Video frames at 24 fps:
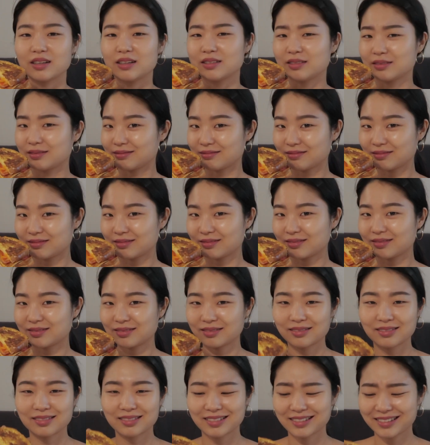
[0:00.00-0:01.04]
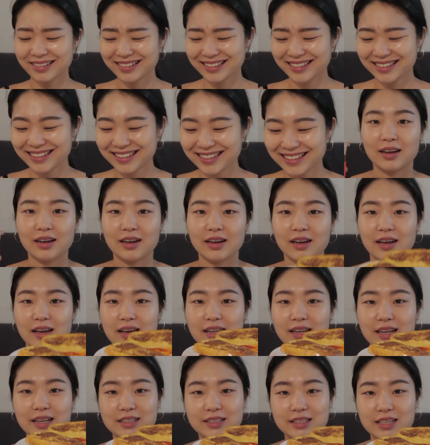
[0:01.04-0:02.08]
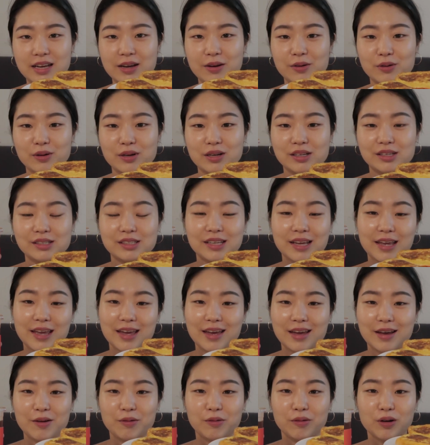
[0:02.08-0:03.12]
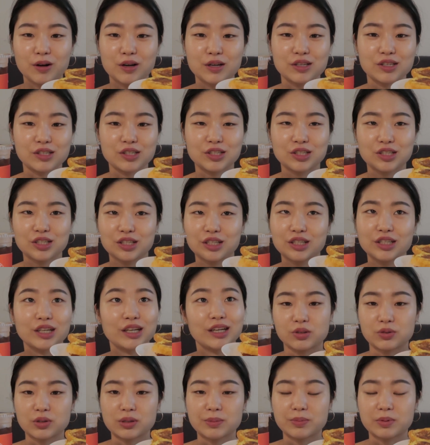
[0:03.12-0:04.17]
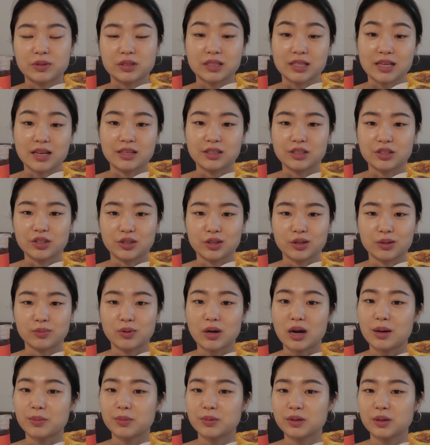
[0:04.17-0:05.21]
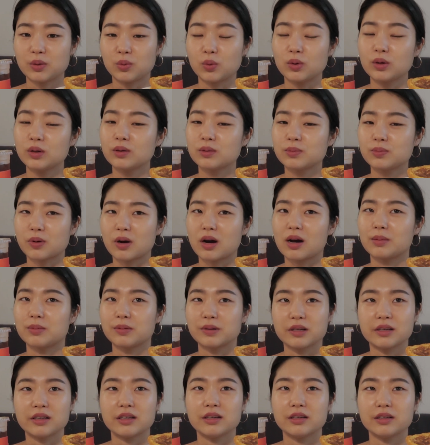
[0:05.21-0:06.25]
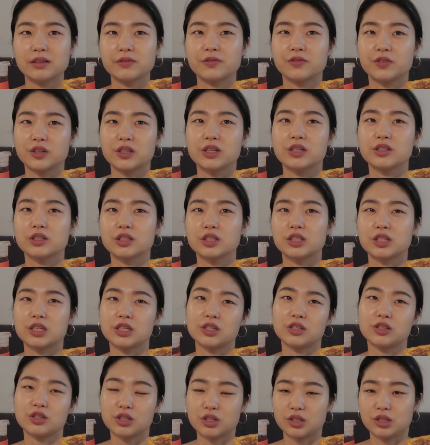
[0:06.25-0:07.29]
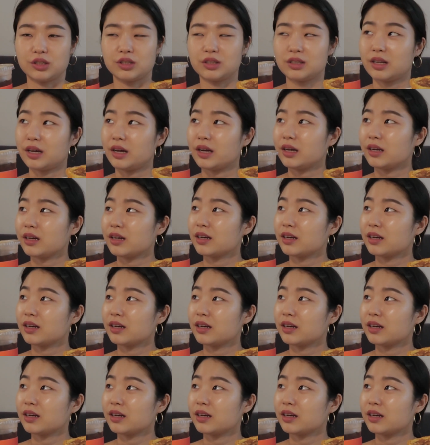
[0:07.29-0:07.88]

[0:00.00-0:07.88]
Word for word: And it's sandwich and was a 3% show. Probably, we'll probably finish the season 2 today.